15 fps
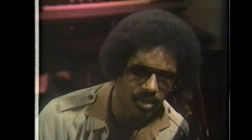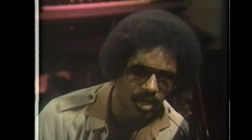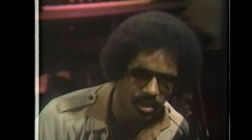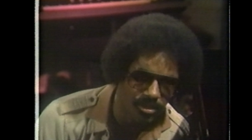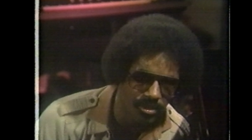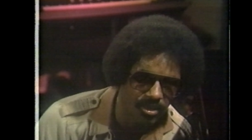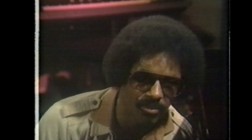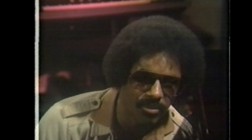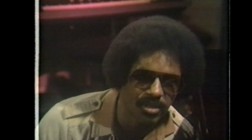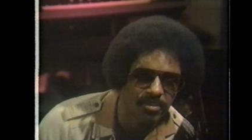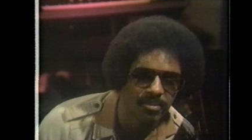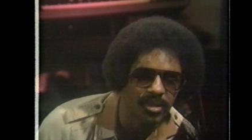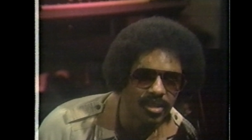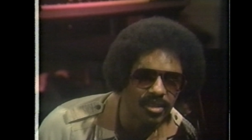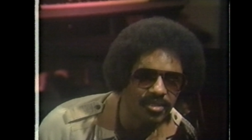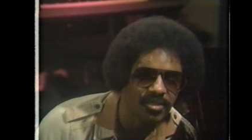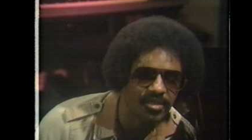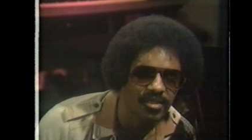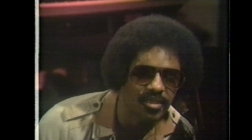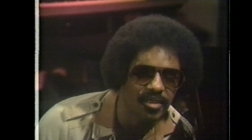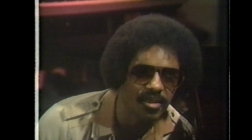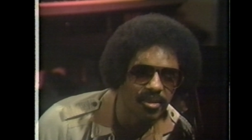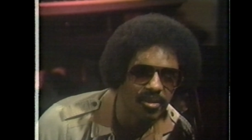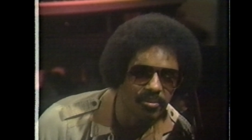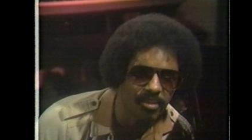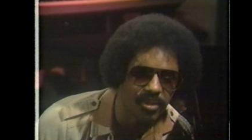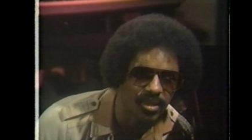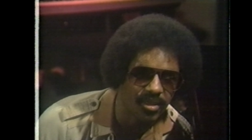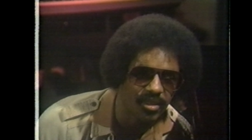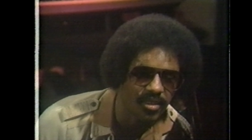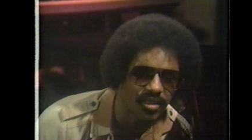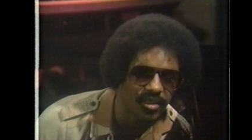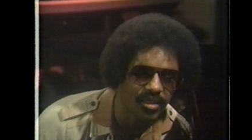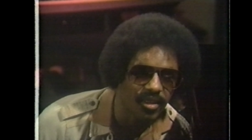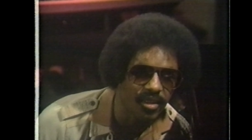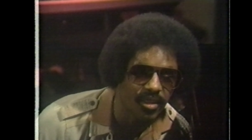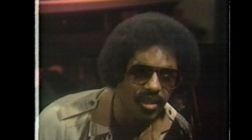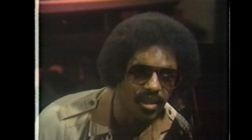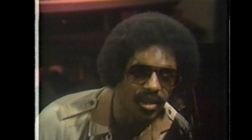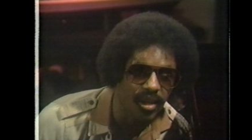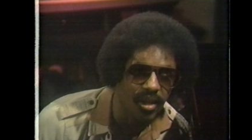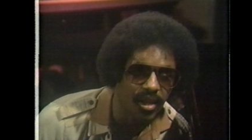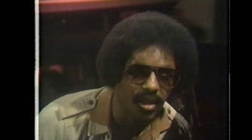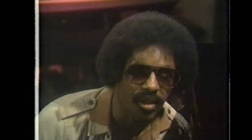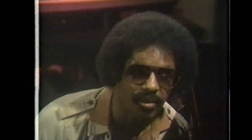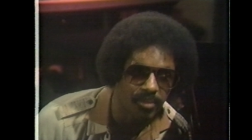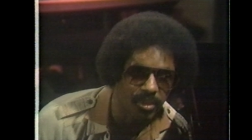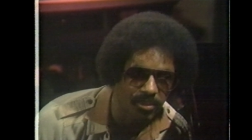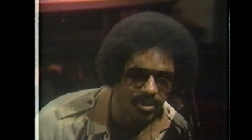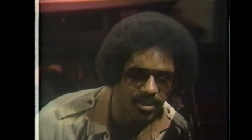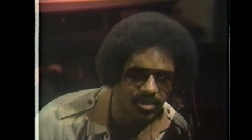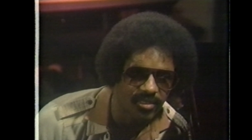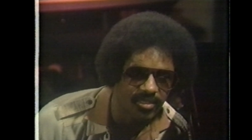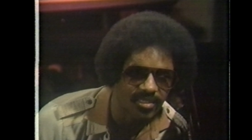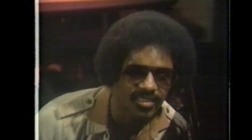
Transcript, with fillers: I don't know, I mean, it might, but maybe not.